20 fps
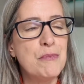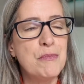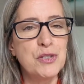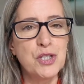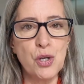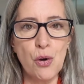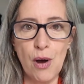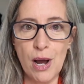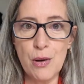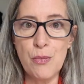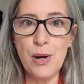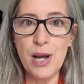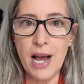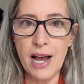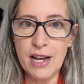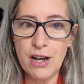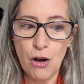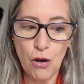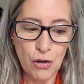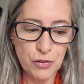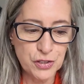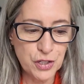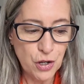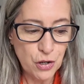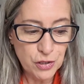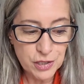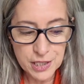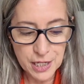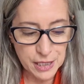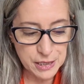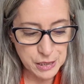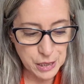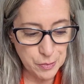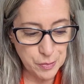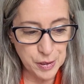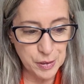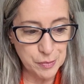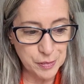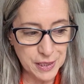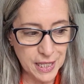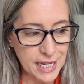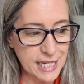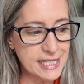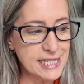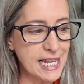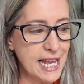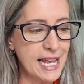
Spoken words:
So I called the colonoscopy place